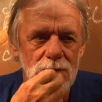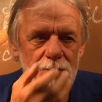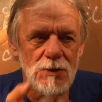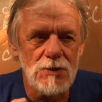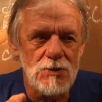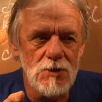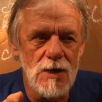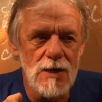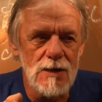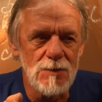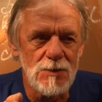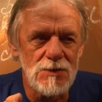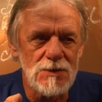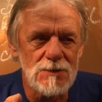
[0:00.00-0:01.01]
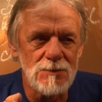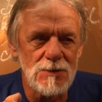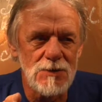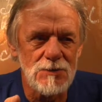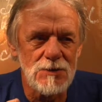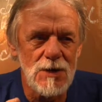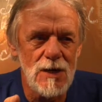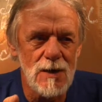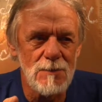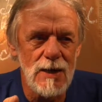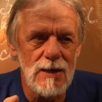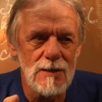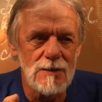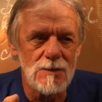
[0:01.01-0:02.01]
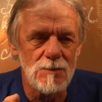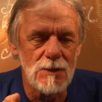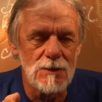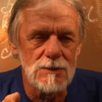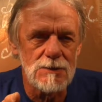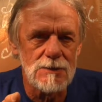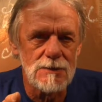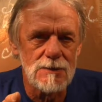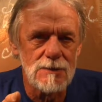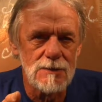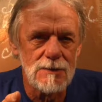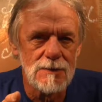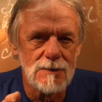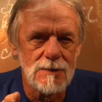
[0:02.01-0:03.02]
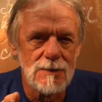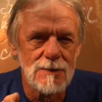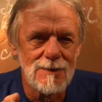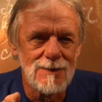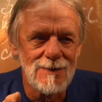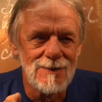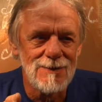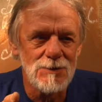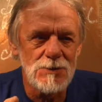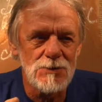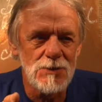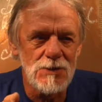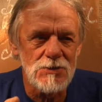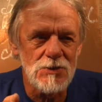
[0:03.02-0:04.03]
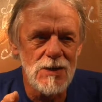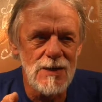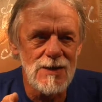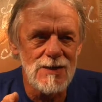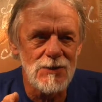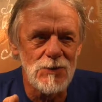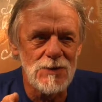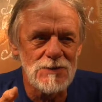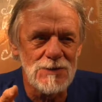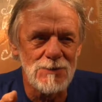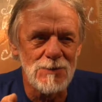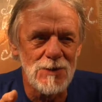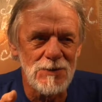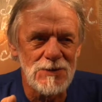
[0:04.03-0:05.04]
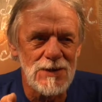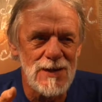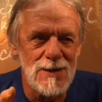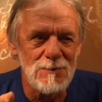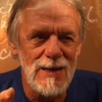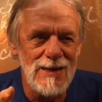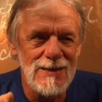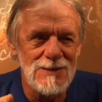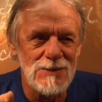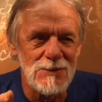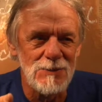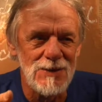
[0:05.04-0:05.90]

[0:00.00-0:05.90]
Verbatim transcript: I was on a train with with Tom Hayden once. What? I was on a train going somewhere with Tom Hayden oh,